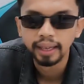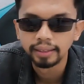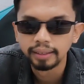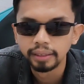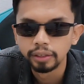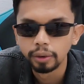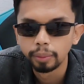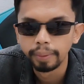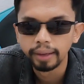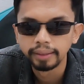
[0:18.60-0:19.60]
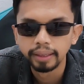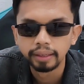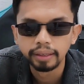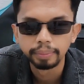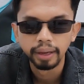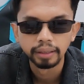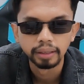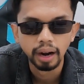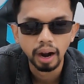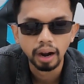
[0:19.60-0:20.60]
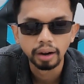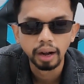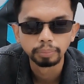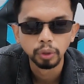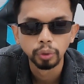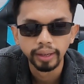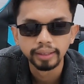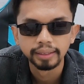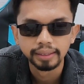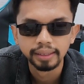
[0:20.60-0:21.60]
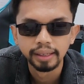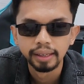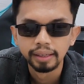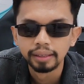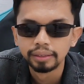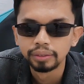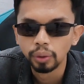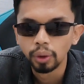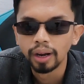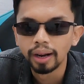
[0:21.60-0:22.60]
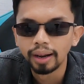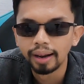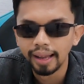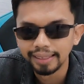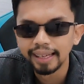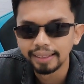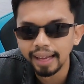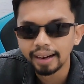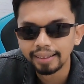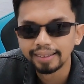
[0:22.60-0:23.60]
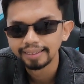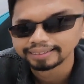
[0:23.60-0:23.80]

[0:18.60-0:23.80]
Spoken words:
that ensures your maintenance reminders are up to date. So, let's get started.